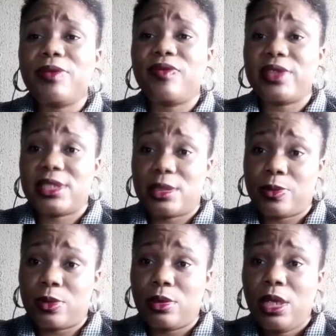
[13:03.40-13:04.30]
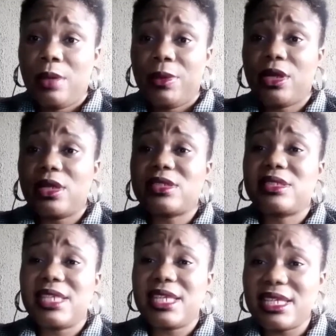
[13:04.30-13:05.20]
visible, because
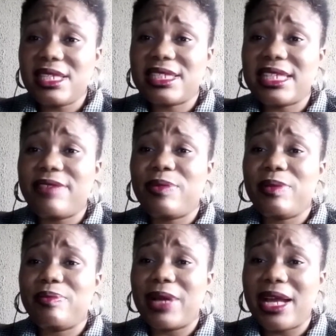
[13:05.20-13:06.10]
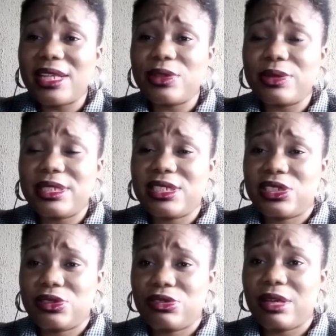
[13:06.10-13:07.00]
since they've been banned on
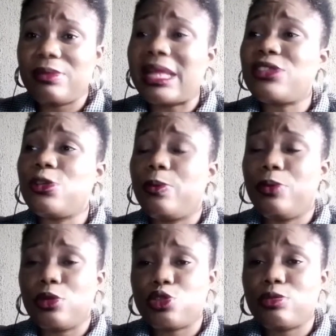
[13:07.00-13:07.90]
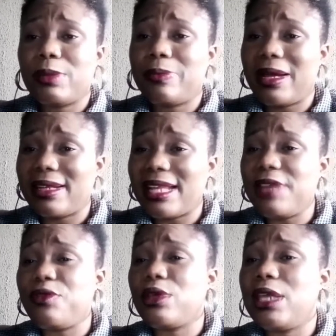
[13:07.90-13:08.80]
Instagram, that your post will be banned. And
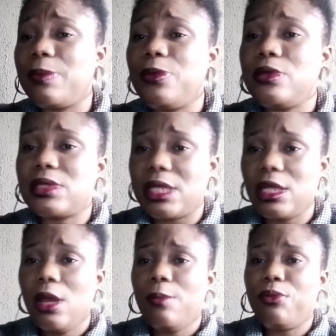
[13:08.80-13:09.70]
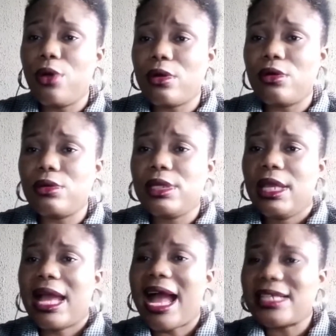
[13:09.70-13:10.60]
if you keep using broken
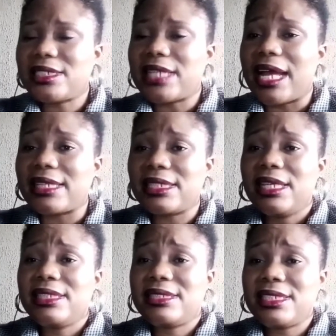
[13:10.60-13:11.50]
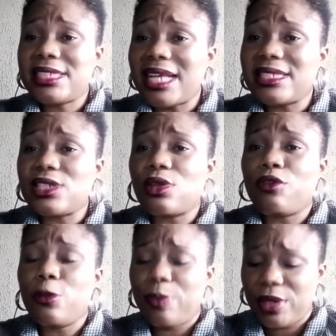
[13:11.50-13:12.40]
hashtags, the chances
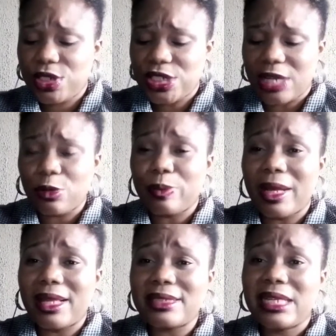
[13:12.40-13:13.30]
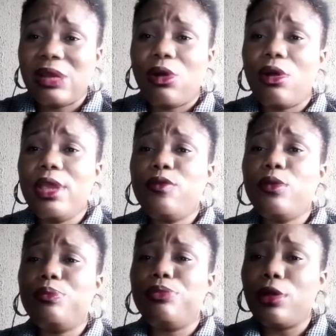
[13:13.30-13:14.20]
of you being shadow banned or
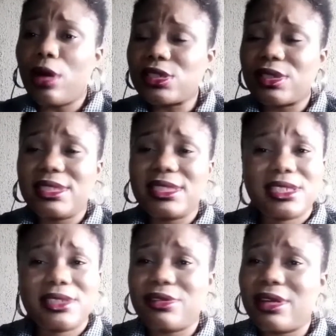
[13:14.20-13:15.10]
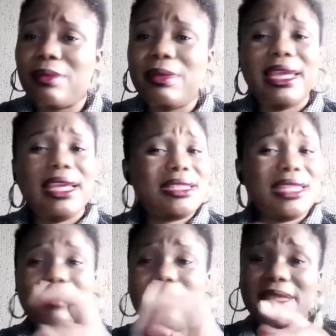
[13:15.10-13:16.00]
even blocked on Instagram is
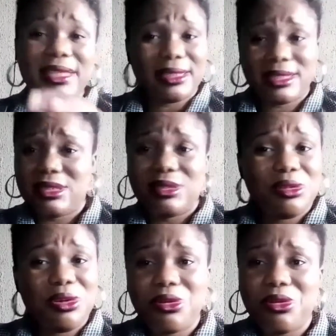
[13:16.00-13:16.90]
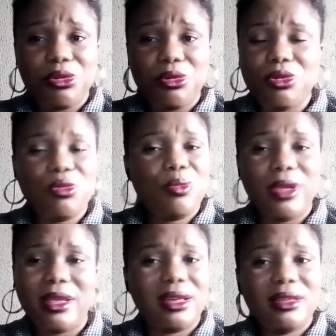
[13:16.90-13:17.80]
imminent.
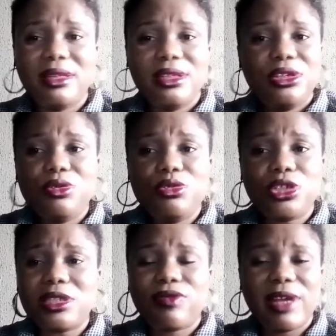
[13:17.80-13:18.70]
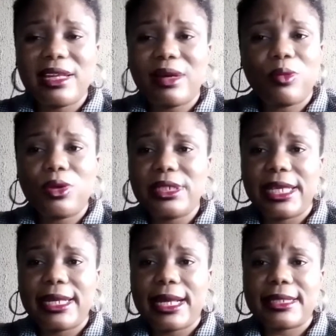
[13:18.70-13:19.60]
You will just find out one
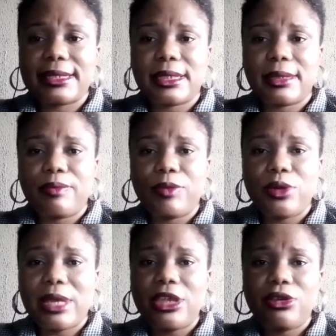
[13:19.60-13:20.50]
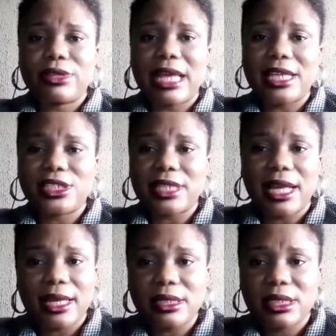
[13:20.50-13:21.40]
day that you can't use
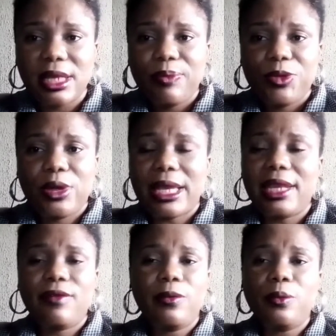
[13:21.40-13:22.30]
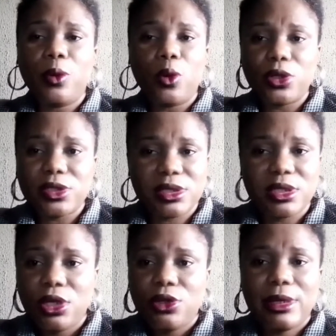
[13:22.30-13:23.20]
hashtags, you can't even
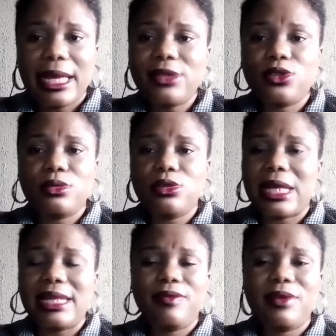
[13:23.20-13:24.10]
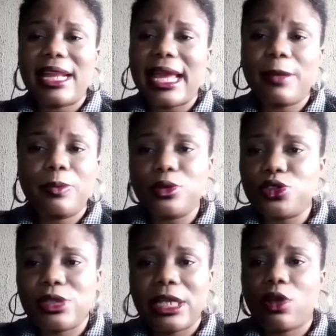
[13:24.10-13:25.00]
post, you can't even like
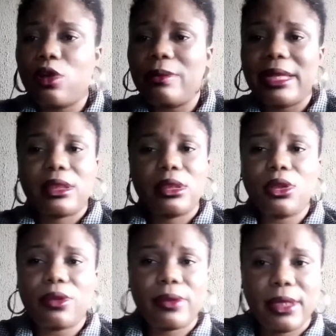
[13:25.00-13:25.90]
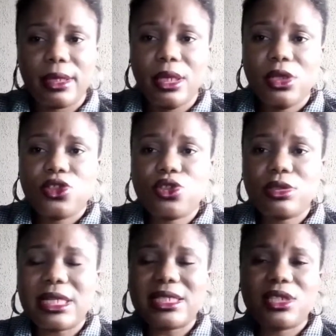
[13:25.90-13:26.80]
posts, you can't comment, nothing. So
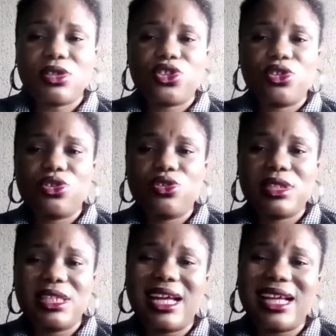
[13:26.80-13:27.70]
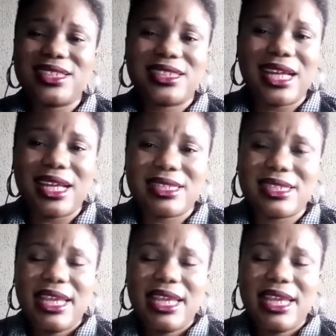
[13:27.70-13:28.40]
that's because you're using hashtags